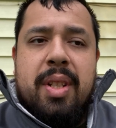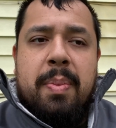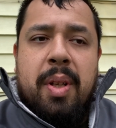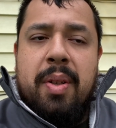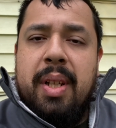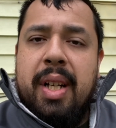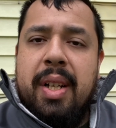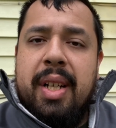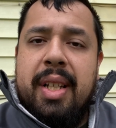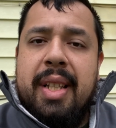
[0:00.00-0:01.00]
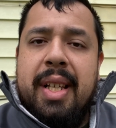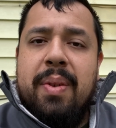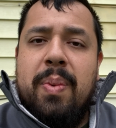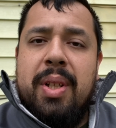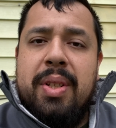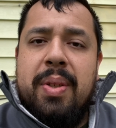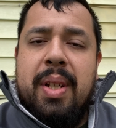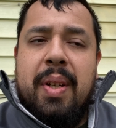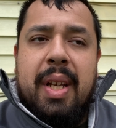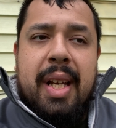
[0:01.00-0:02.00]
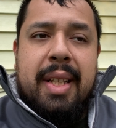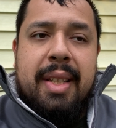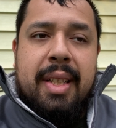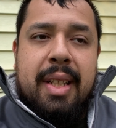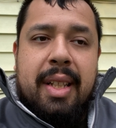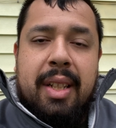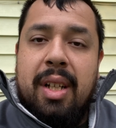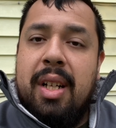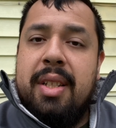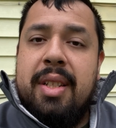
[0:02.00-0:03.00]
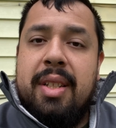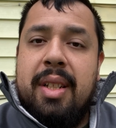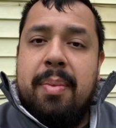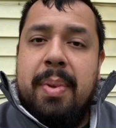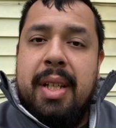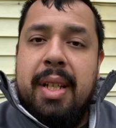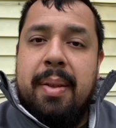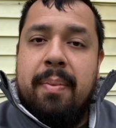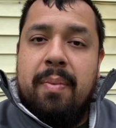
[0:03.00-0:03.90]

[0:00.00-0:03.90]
The smaller the area that you want to irrigate, the cost is gonna be